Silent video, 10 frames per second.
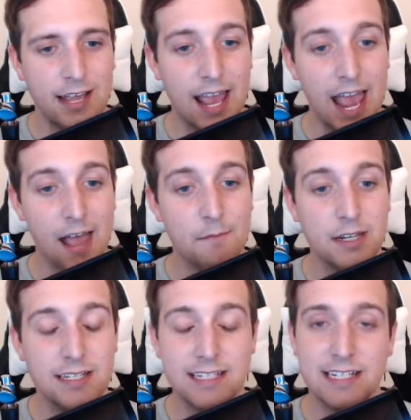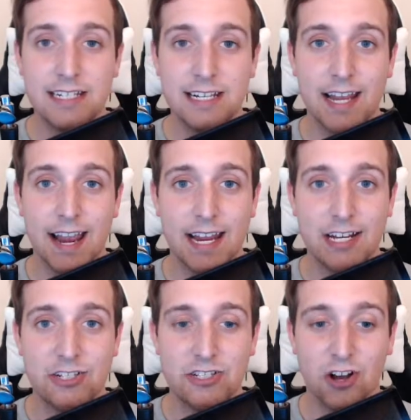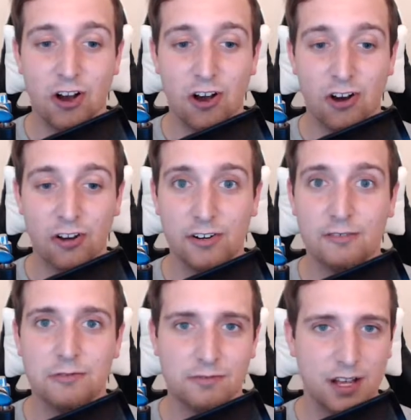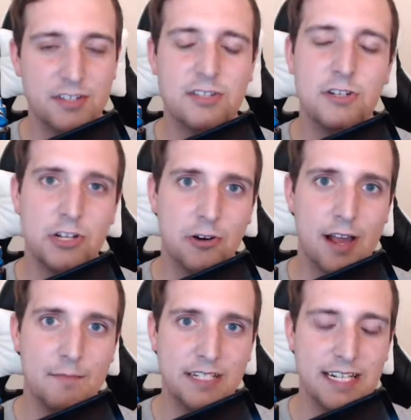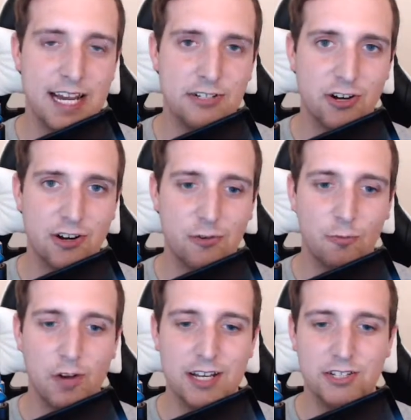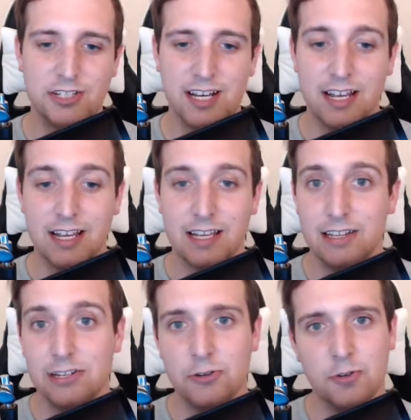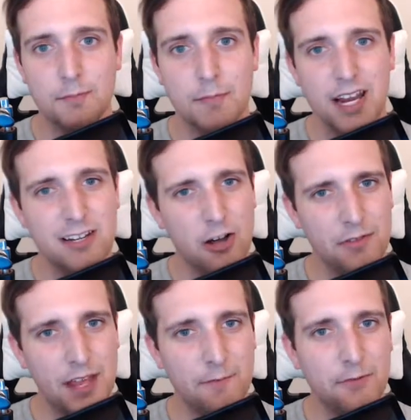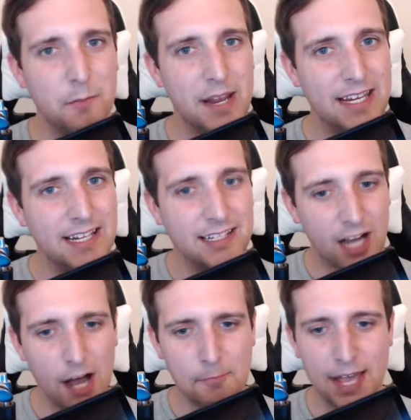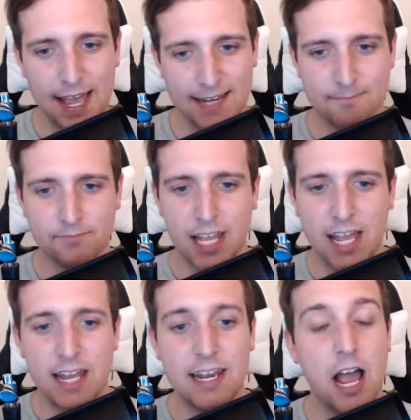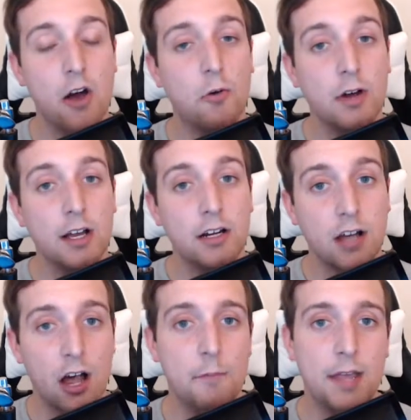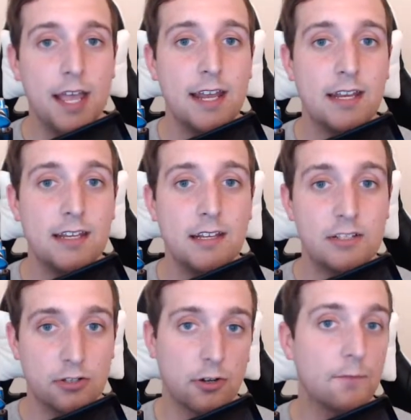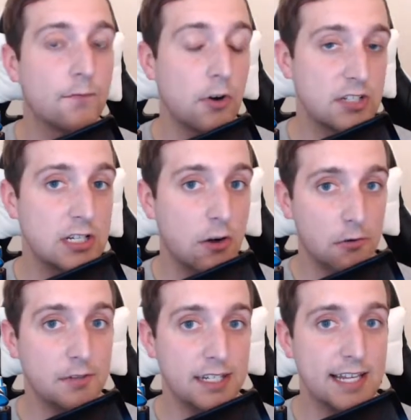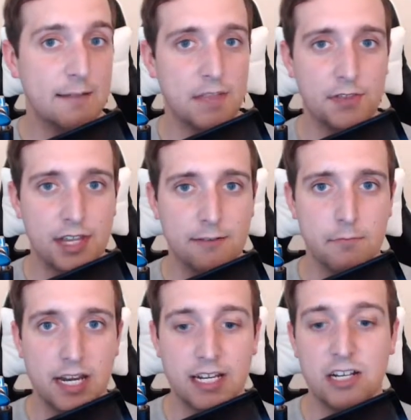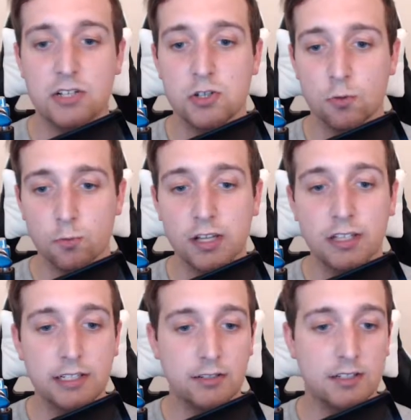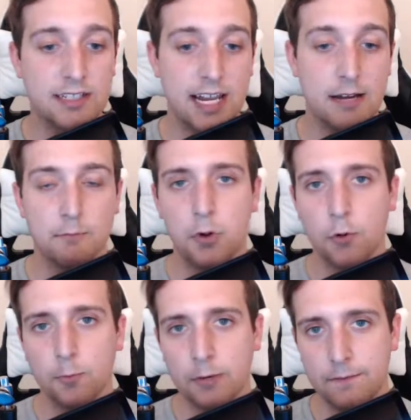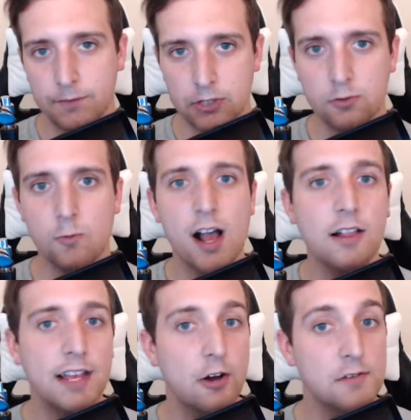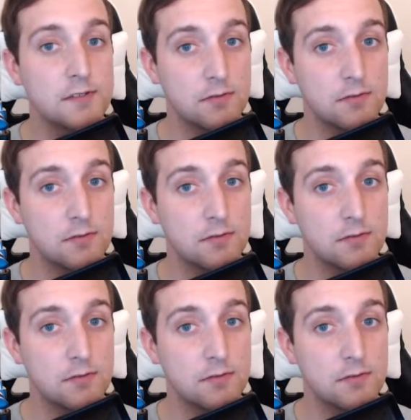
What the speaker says: MVHR, Studio MVHR, which you might know them from making Cuphead. Now, Cuphead is their first and only game that they've made, and it's a really good game, both reviewed well and also